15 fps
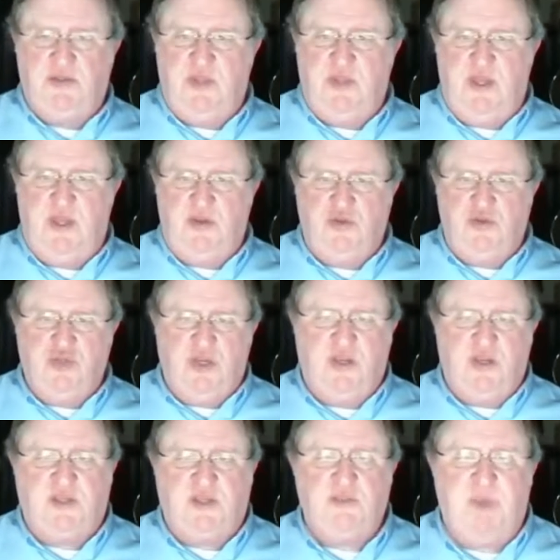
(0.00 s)
that you
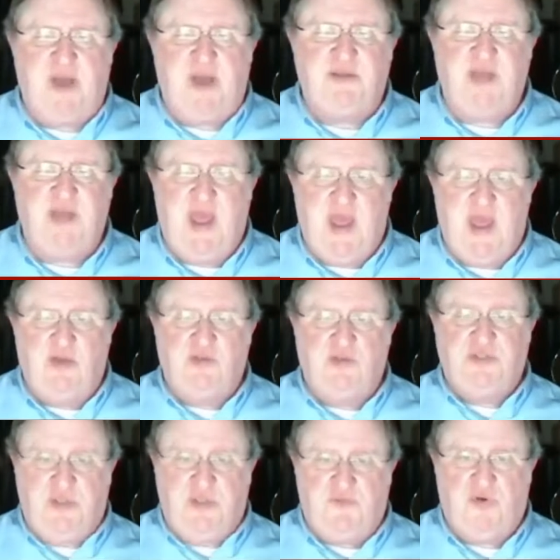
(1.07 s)
shouldn't expect to
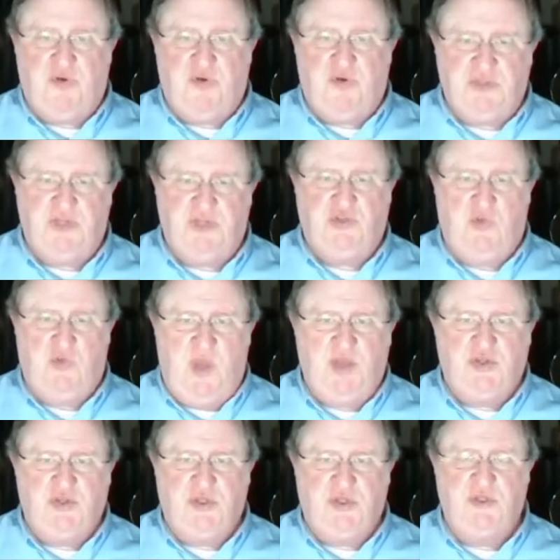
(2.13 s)
handle different
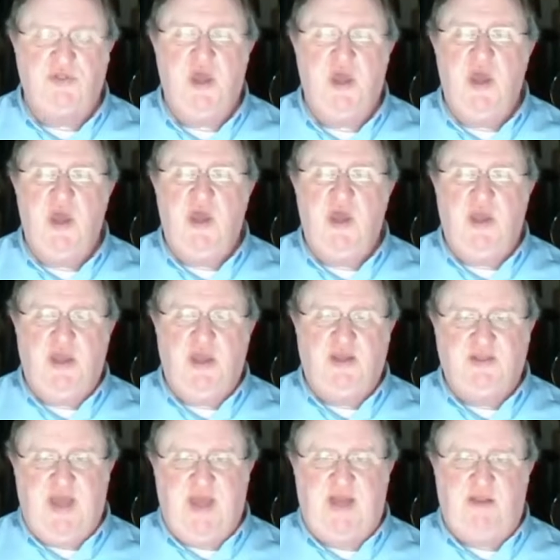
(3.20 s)
situations
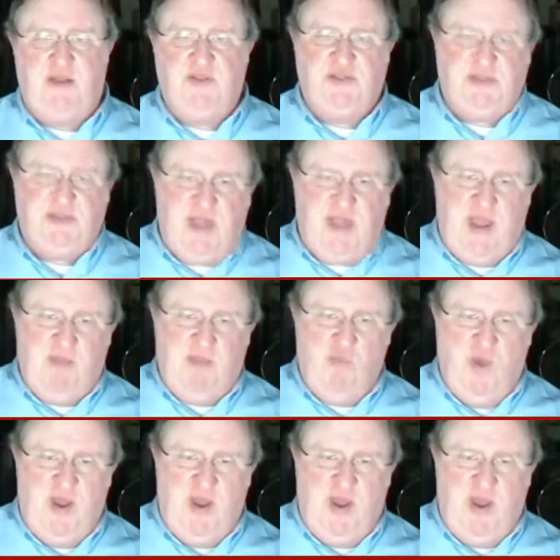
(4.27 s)
in exactly the
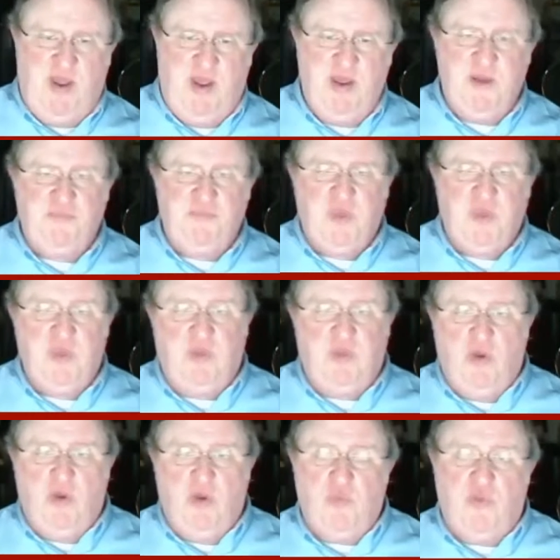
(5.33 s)
same way.
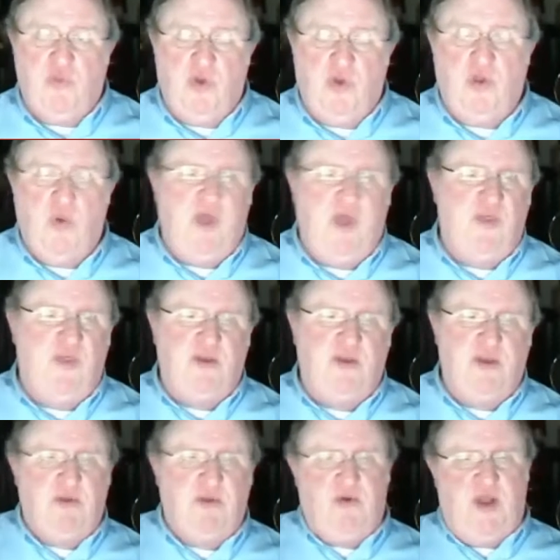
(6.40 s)
The only way that
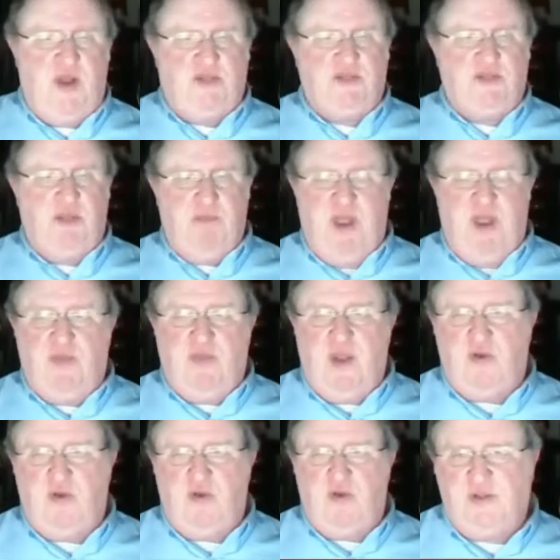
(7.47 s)
Democrats can make
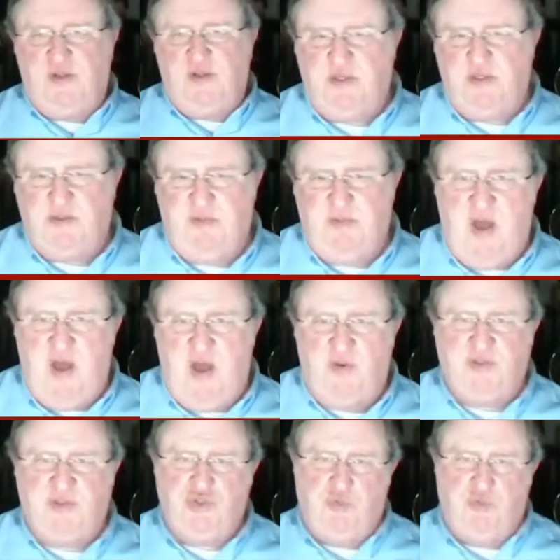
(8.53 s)
that criticism now
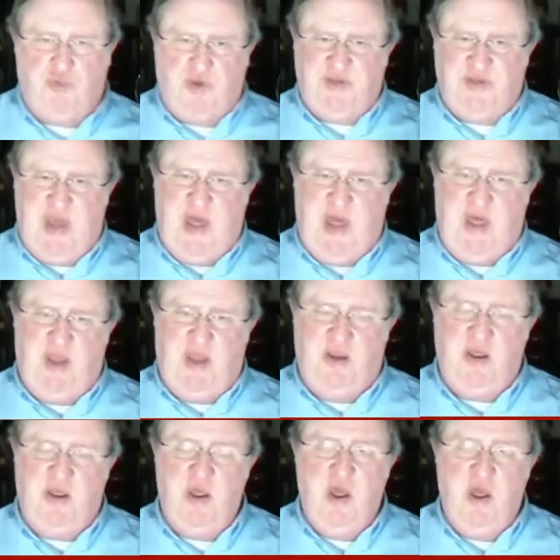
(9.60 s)
is to
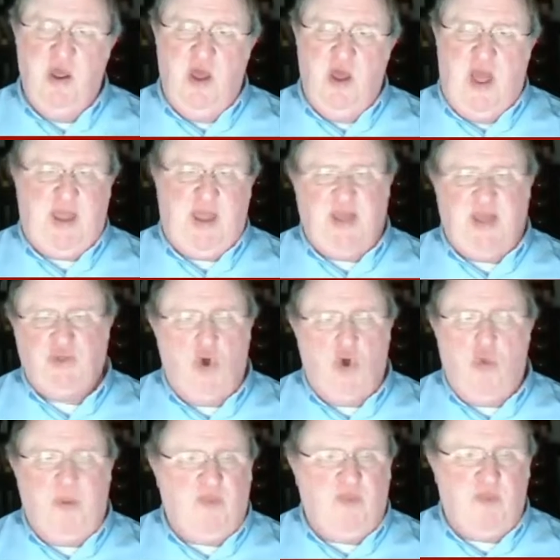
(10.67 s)
pretend, I guess,
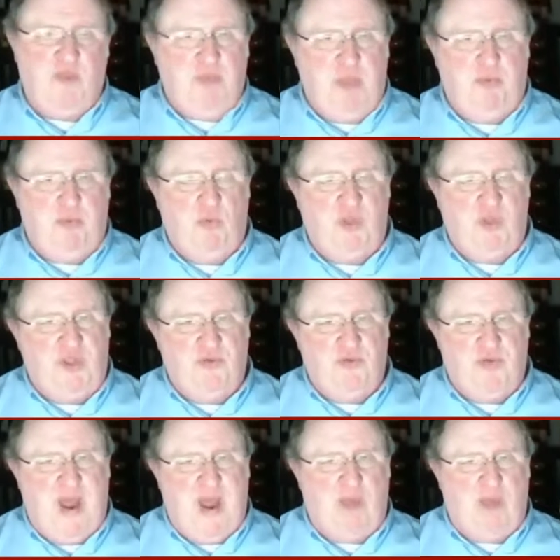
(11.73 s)
hoping that people will
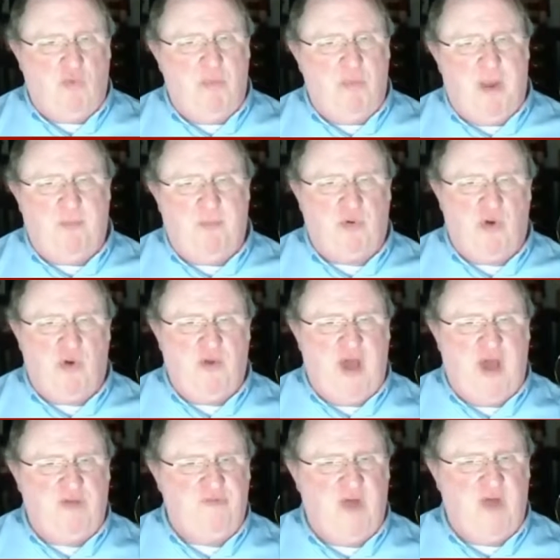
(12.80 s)
either not remember or
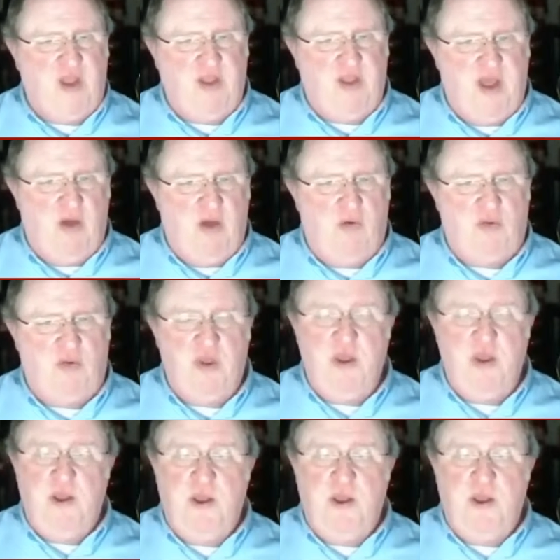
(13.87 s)
not find out